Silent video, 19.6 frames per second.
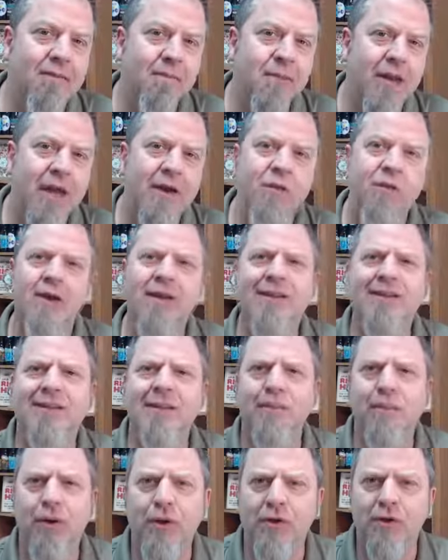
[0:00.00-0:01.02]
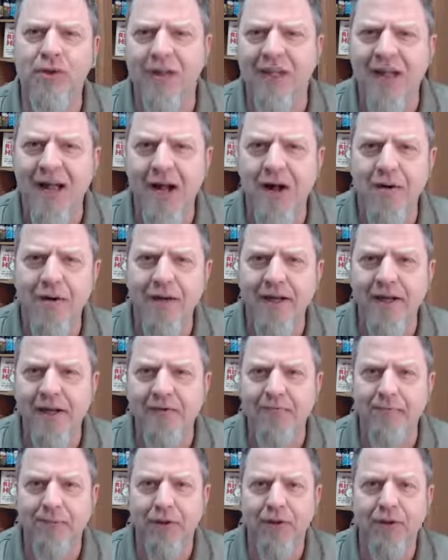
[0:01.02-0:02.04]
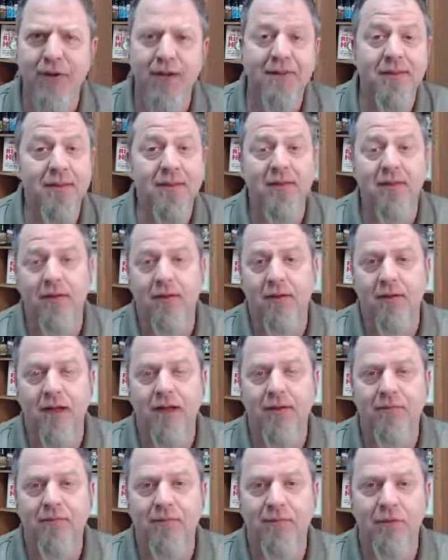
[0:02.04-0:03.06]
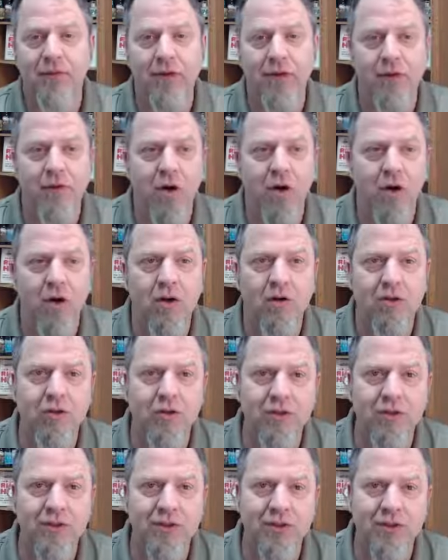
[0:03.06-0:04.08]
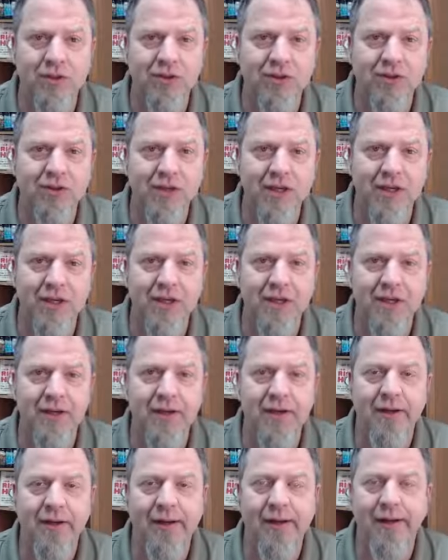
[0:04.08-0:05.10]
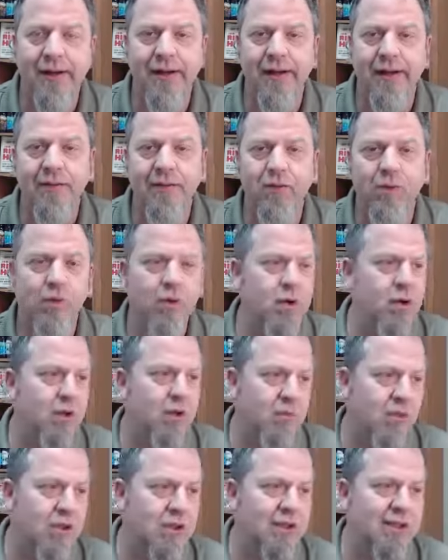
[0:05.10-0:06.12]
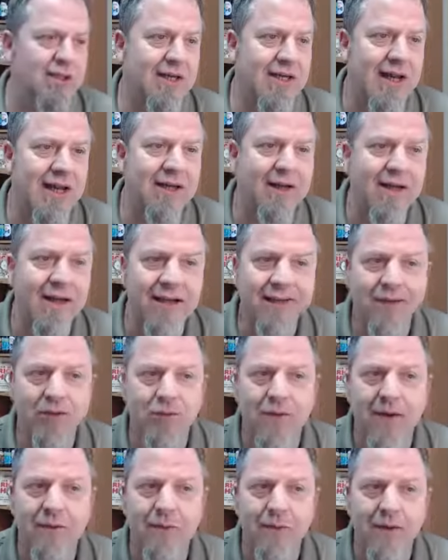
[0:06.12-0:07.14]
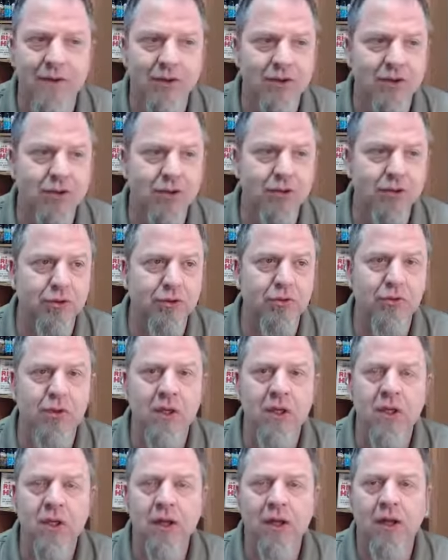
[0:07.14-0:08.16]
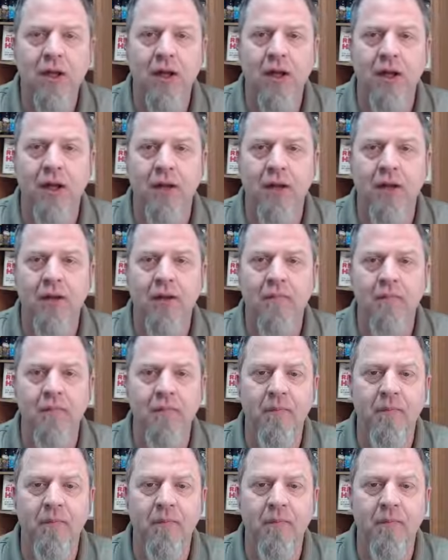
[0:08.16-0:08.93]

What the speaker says: And what is the personality of blue? I think a lot of, you know, articles that you'll see, and one of the ones that I like to reference to a